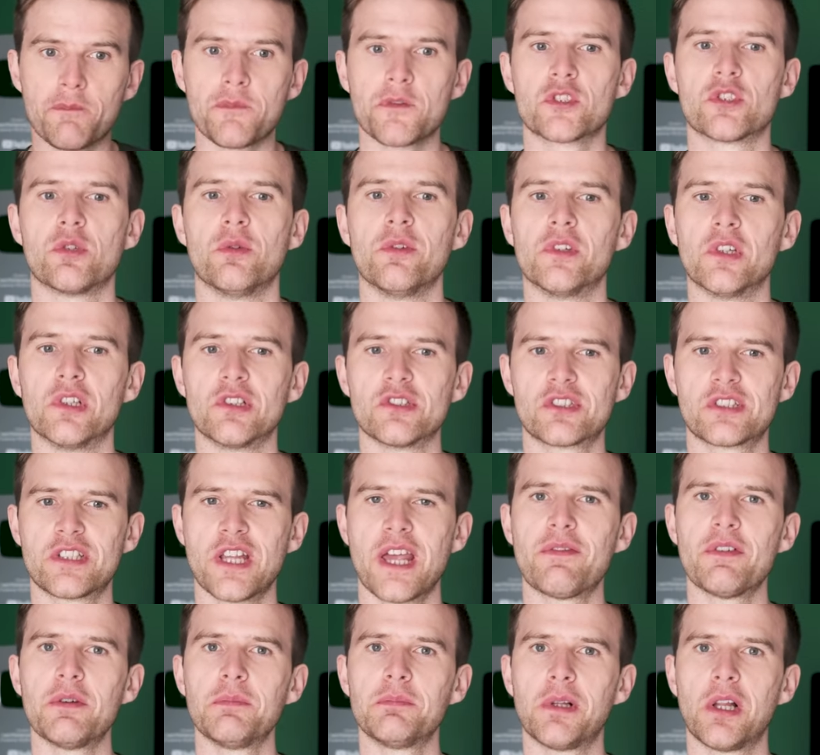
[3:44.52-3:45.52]
So we've got
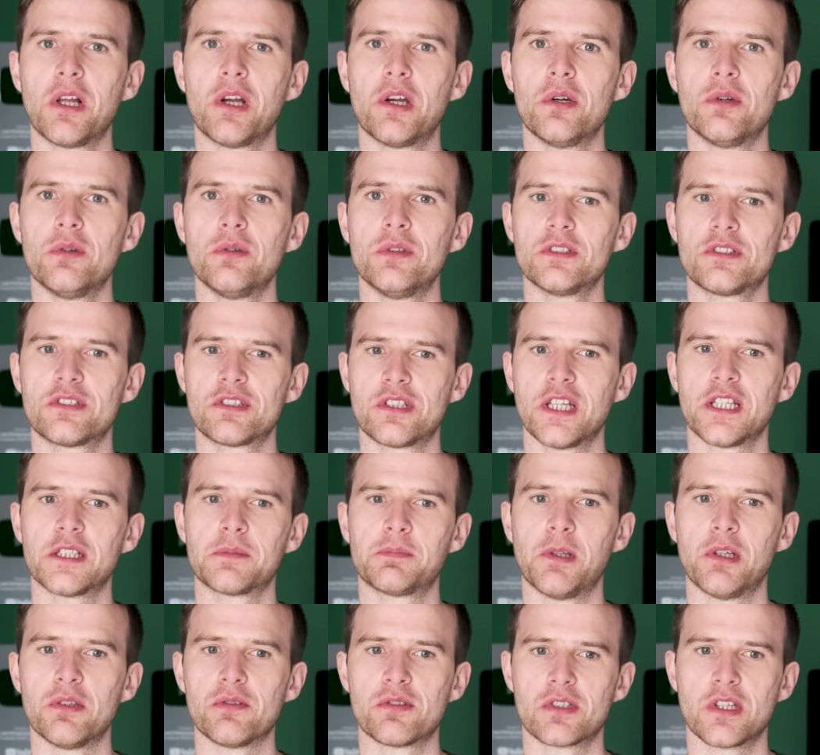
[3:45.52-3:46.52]
7 blow, 6
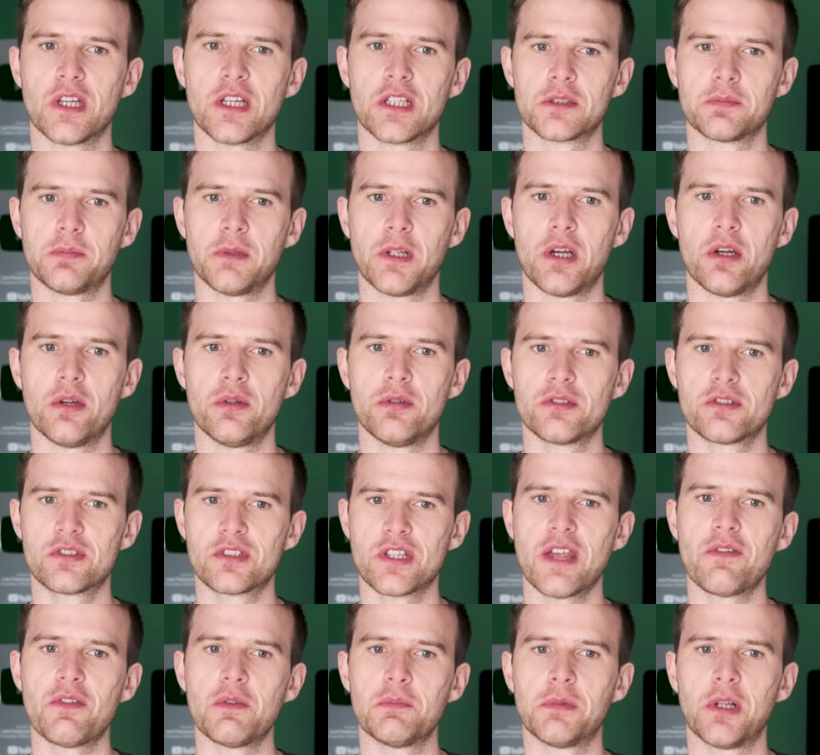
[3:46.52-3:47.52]
blow, 6 blow,
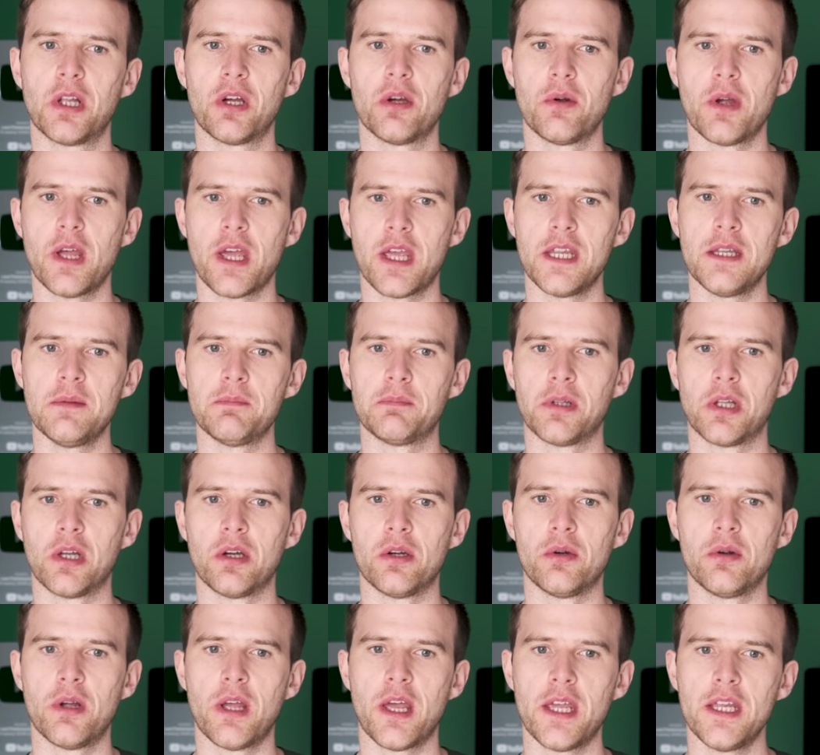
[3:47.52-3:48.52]
7 blow, 8
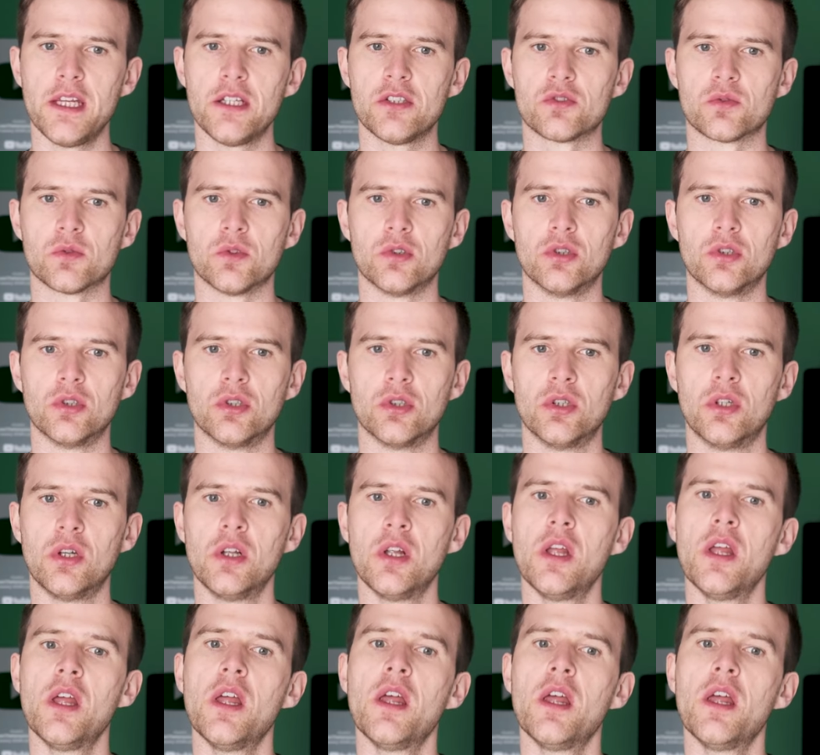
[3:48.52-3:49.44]
blow, 8 draw,